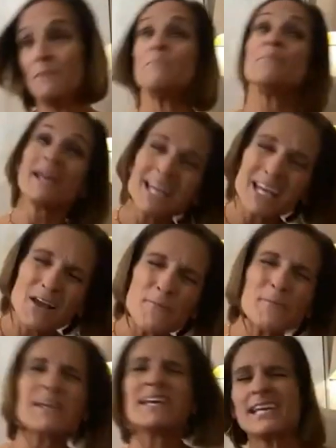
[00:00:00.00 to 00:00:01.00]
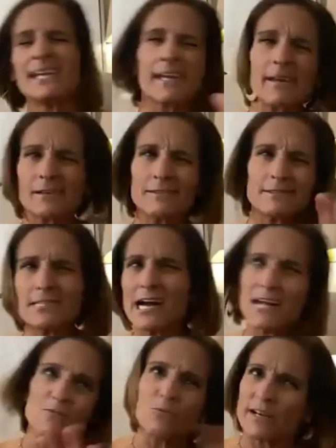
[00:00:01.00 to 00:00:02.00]
Maybe
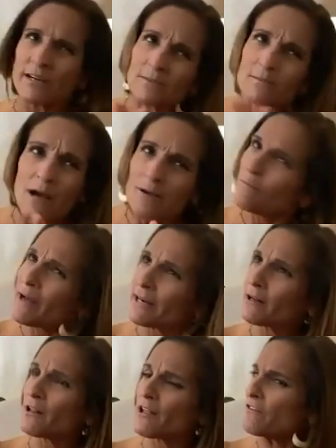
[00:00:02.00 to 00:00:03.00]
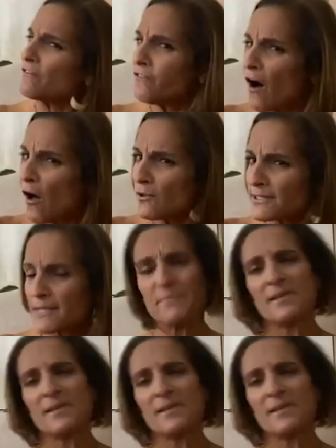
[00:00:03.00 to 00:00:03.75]
I'd win a, a medal in the vault,